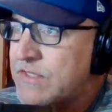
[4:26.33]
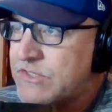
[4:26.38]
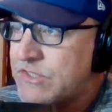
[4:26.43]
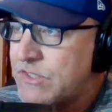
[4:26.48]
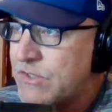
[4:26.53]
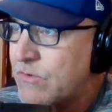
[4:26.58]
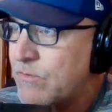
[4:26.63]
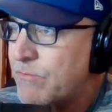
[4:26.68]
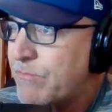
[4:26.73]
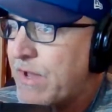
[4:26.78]

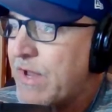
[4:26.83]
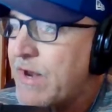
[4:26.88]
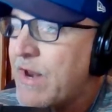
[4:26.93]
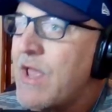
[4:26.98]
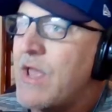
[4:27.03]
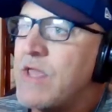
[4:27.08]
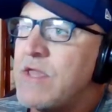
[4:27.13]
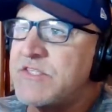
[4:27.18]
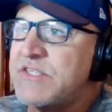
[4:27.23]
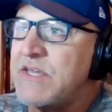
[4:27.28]
But you
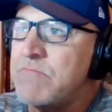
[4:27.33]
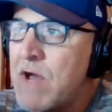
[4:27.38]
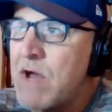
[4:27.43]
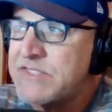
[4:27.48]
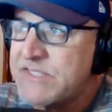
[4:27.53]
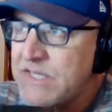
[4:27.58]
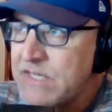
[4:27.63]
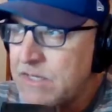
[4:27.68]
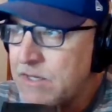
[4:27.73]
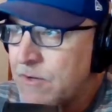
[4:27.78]
see
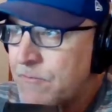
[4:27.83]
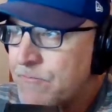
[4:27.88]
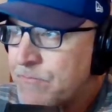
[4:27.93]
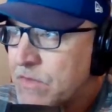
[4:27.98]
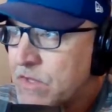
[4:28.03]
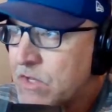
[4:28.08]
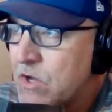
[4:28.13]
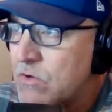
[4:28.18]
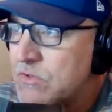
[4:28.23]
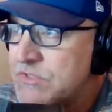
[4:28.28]
Muncy
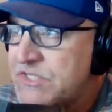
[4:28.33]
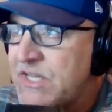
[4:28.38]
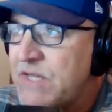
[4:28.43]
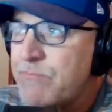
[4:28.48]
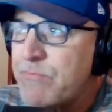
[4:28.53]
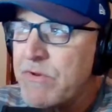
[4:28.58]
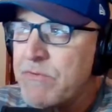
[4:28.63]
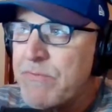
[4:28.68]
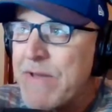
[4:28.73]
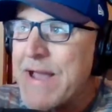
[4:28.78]
go deep
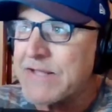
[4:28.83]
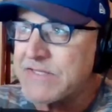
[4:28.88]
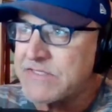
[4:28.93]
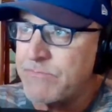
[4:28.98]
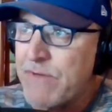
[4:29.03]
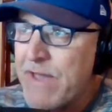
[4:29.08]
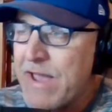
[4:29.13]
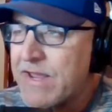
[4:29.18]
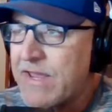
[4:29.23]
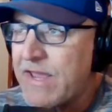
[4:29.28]
in
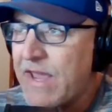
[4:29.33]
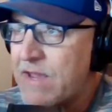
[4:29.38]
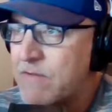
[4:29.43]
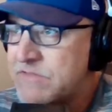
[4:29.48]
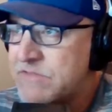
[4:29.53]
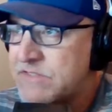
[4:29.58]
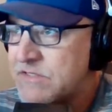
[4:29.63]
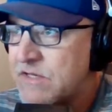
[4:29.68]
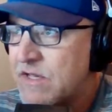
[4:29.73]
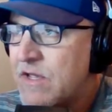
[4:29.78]
back-to-back
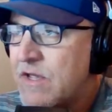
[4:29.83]
games.